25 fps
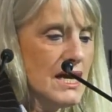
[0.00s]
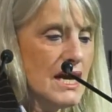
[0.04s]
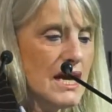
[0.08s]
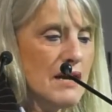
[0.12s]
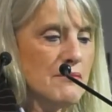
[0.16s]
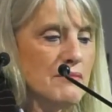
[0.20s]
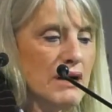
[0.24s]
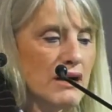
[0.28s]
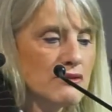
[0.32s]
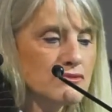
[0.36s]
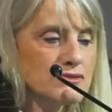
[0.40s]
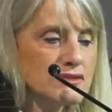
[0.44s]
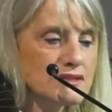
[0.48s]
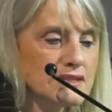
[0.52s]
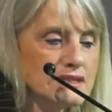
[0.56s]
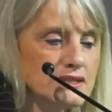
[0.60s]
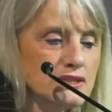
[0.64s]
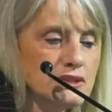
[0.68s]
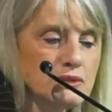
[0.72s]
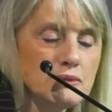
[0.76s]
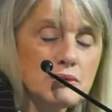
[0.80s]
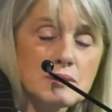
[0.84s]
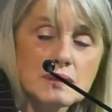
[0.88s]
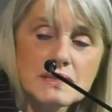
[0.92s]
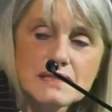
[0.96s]
About
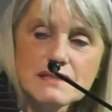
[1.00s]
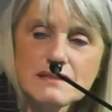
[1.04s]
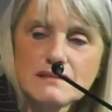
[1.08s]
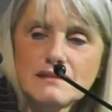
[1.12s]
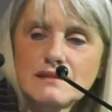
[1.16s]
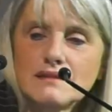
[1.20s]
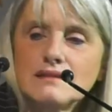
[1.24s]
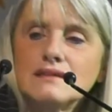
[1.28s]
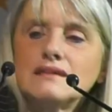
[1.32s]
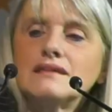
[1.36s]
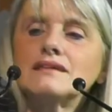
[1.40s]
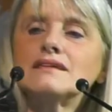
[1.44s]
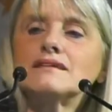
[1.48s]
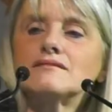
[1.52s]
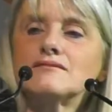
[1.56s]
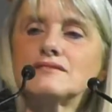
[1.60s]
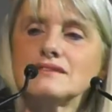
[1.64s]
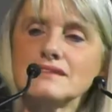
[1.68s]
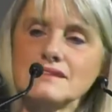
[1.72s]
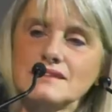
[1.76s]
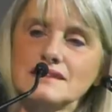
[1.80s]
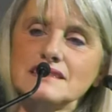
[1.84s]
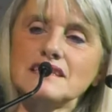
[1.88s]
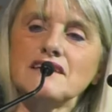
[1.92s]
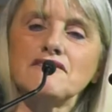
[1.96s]
reduce,
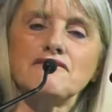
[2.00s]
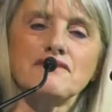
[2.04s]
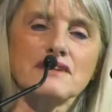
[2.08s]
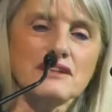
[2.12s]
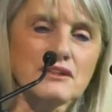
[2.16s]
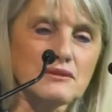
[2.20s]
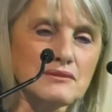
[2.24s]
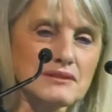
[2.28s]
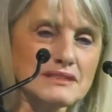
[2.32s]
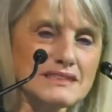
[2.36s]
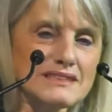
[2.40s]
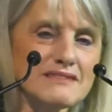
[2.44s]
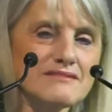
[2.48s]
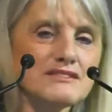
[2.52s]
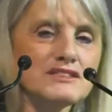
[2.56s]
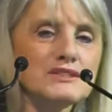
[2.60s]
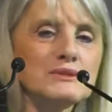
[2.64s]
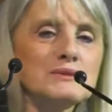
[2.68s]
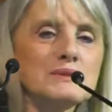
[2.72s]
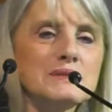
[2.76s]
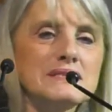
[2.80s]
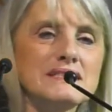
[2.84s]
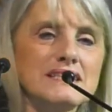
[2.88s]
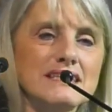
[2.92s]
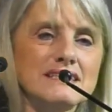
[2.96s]
it's difficult.
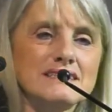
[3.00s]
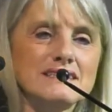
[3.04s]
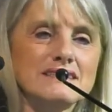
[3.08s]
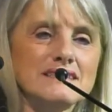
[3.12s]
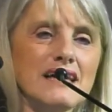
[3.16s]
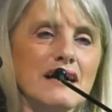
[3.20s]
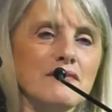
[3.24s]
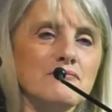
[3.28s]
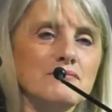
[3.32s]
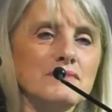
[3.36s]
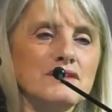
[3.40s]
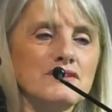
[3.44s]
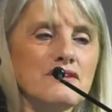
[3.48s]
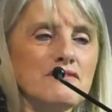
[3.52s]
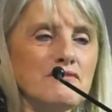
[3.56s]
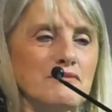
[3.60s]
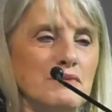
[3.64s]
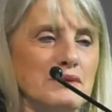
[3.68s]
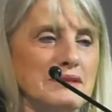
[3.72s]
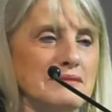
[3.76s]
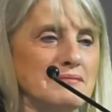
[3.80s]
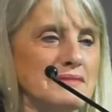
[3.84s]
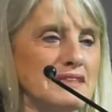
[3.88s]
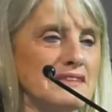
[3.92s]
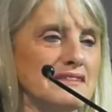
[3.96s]
Reduce the number of
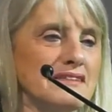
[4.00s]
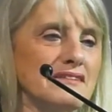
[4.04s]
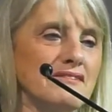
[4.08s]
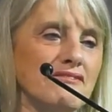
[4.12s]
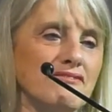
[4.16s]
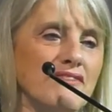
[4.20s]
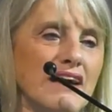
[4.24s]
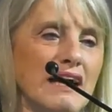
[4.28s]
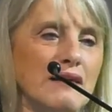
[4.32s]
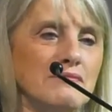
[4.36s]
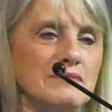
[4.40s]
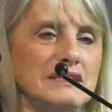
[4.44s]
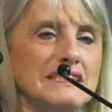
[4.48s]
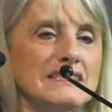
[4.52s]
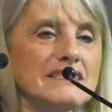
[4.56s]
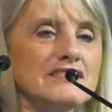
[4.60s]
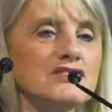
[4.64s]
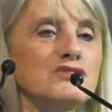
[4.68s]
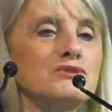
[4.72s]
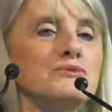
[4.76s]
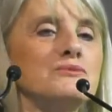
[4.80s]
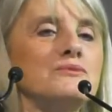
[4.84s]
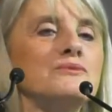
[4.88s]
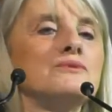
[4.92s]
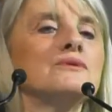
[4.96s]
polymeric families
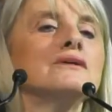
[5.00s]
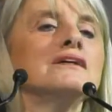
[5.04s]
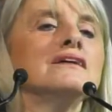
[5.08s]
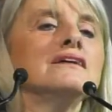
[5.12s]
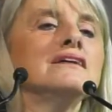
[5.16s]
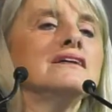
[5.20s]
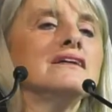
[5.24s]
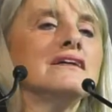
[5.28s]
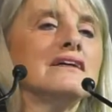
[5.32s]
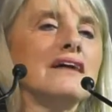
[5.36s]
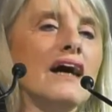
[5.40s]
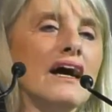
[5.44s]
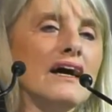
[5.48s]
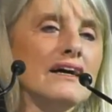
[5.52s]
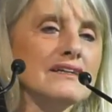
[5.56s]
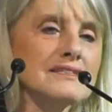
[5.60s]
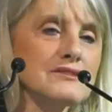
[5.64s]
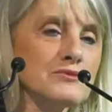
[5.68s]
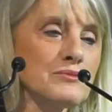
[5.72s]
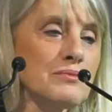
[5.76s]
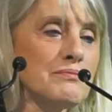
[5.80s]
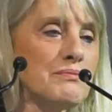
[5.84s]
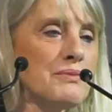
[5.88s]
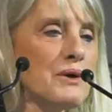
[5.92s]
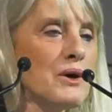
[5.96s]
to
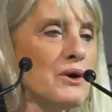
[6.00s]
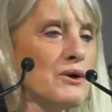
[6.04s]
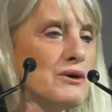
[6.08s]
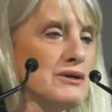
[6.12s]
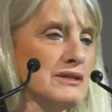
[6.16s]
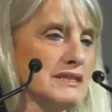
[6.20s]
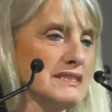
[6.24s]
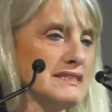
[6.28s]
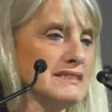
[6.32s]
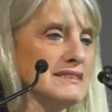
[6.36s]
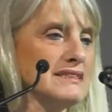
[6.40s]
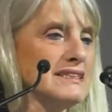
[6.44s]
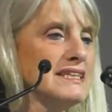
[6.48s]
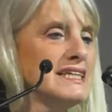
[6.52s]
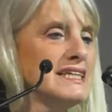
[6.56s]
support